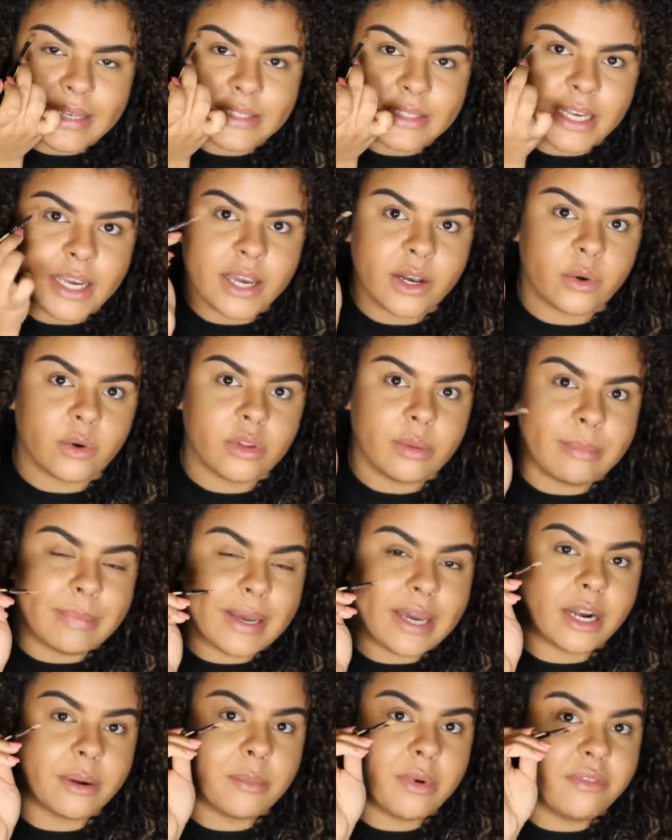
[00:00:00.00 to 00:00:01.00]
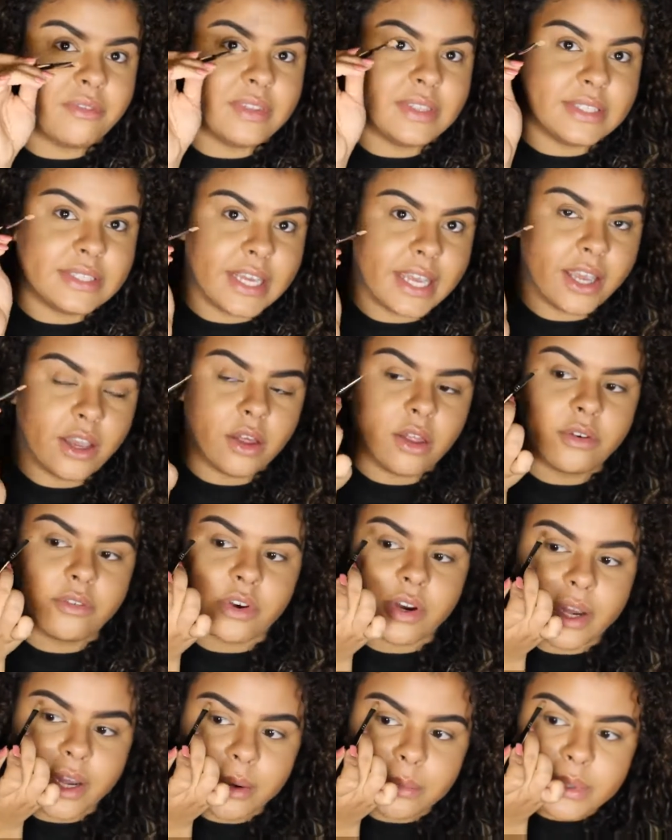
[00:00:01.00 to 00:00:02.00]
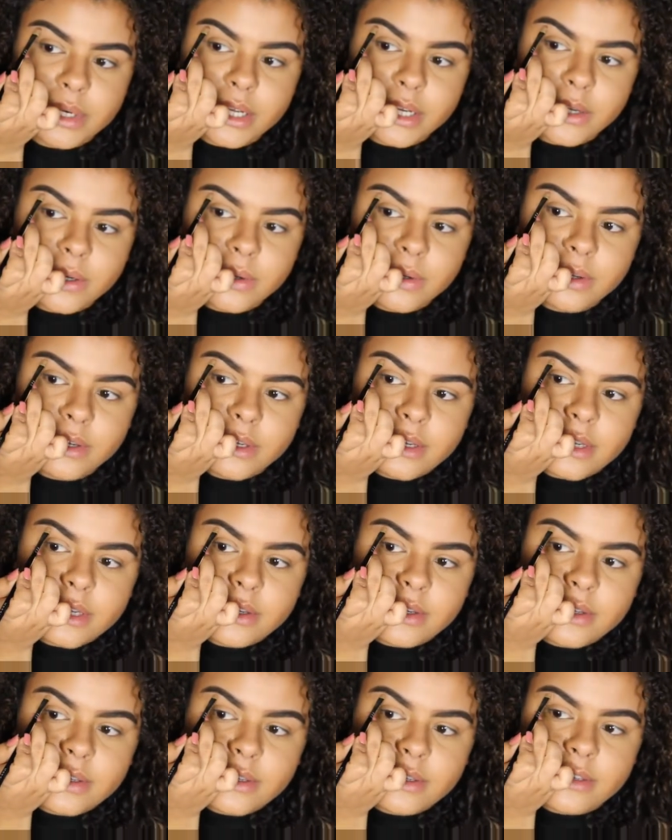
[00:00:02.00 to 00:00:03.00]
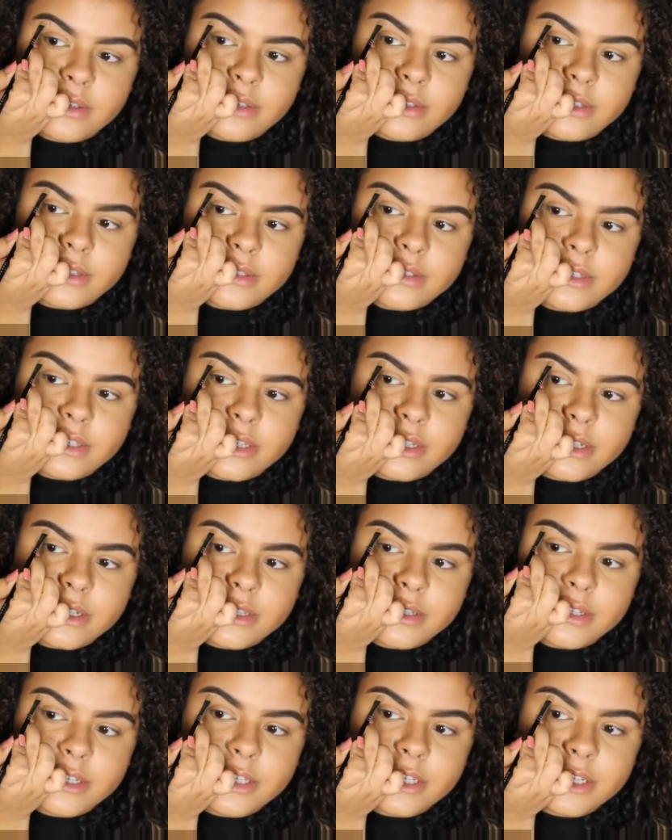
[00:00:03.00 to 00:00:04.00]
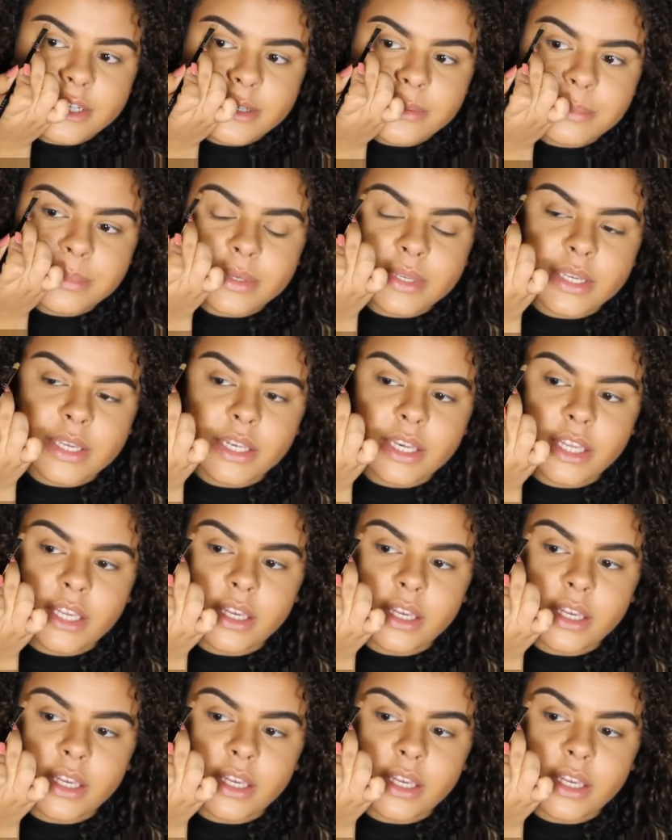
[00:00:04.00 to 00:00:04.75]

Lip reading: backside, or the bottom of the tail of your eyebrow, and just kind of clean up